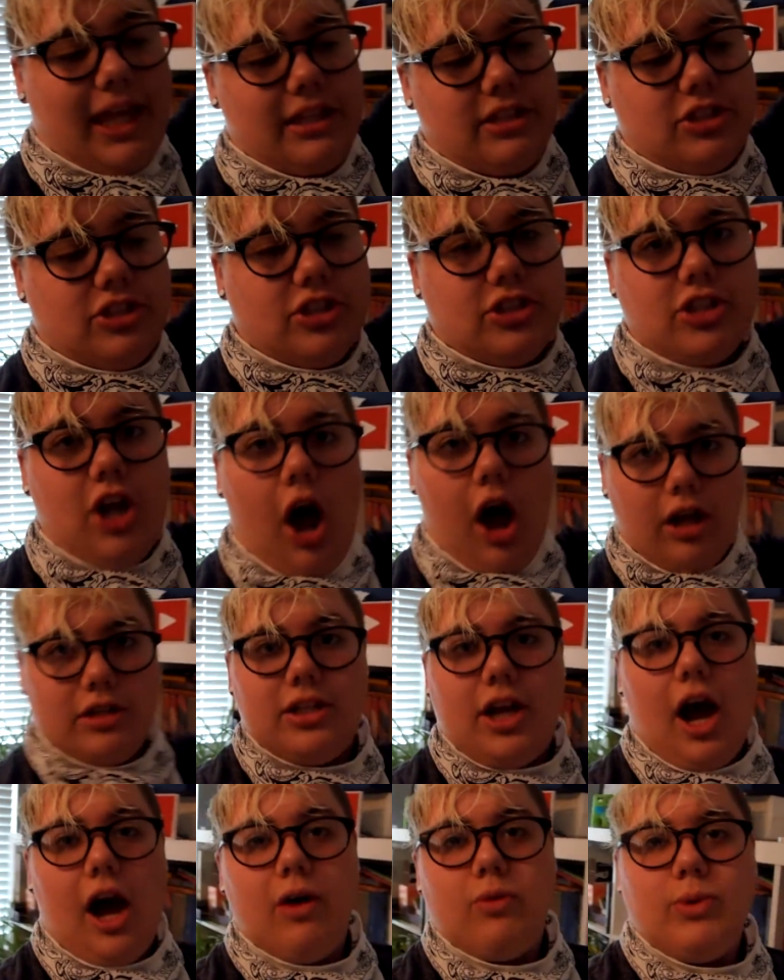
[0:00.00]
It's just
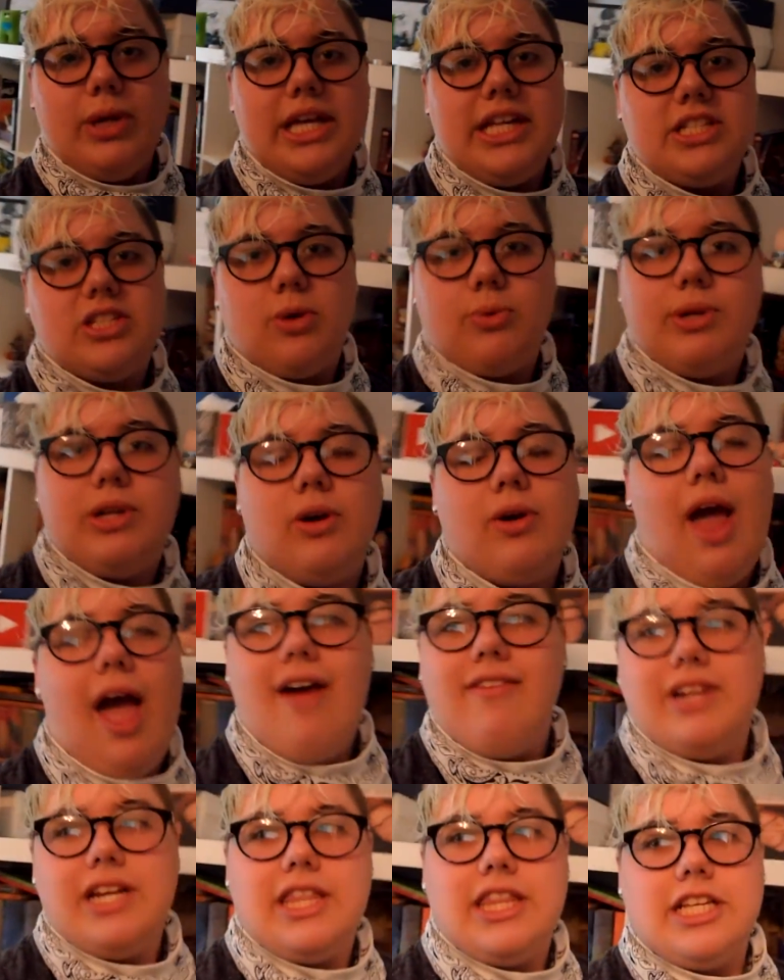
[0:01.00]
uncut week, so we don't
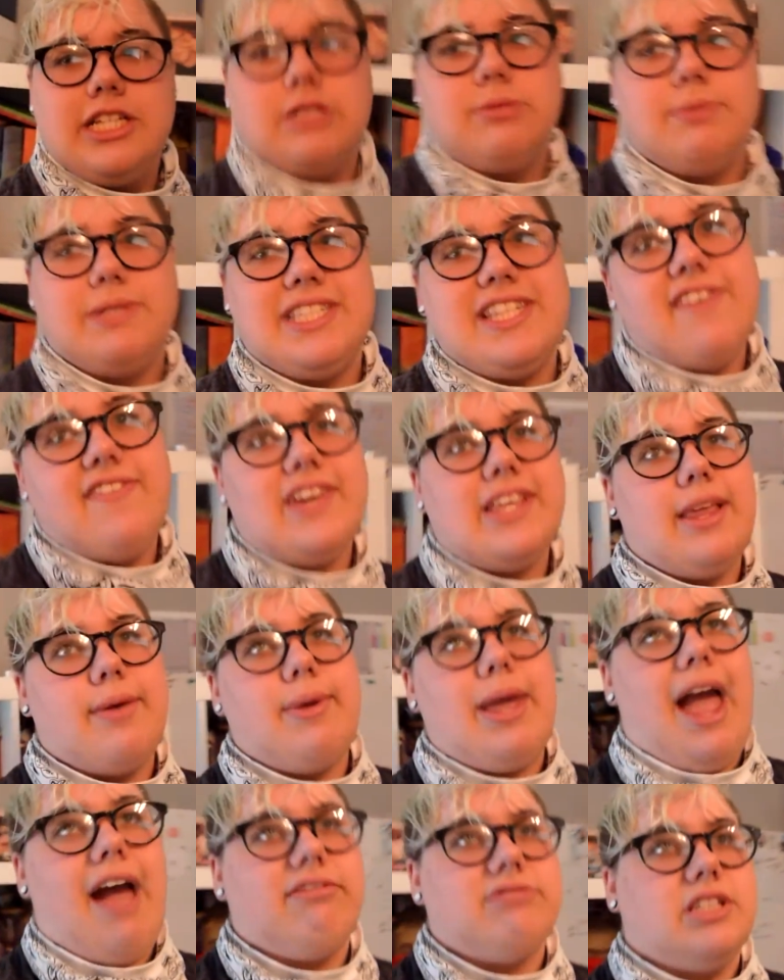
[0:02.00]
have anything specific that
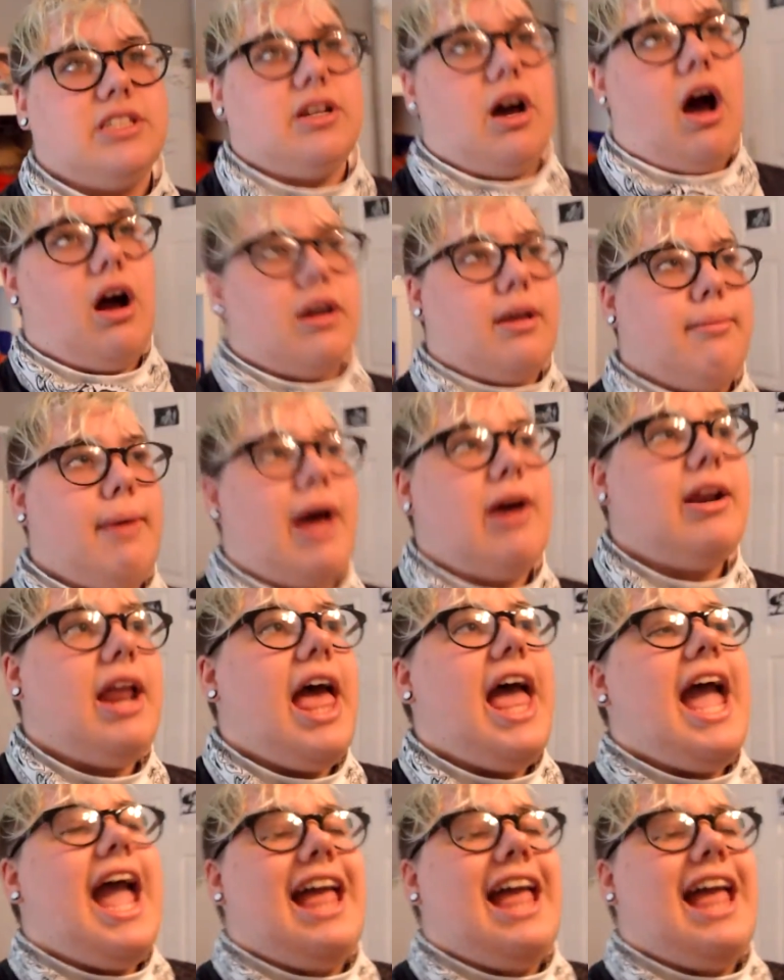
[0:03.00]
we have to talk about,